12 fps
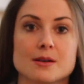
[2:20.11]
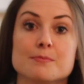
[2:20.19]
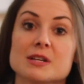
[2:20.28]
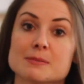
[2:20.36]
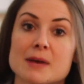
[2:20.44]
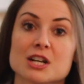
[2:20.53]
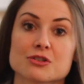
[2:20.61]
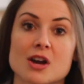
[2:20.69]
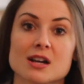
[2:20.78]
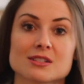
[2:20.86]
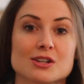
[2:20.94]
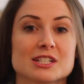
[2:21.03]
Mismatched
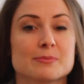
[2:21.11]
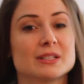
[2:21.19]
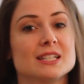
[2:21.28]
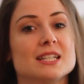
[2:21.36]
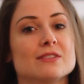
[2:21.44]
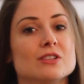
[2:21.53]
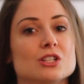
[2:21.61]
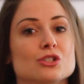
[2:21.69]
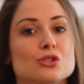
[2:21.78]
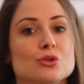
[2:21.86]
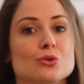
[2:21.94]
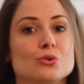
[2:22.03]
rocks are typically given
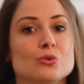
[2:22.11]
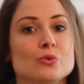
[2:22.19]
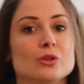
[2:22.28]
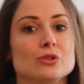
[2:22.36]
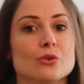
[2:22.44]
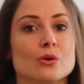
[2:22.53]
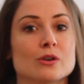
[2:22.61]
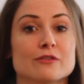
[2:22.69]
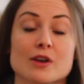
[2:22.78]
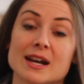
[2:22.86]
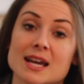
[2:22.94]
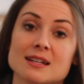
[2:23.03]
to your
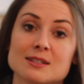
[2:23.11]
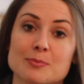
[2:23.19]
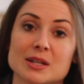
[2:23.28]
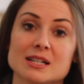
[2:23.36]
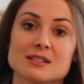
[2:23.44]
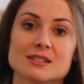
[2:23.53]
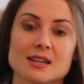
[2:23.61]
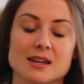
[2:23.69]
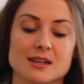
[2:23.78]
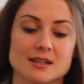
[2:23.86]
front end players.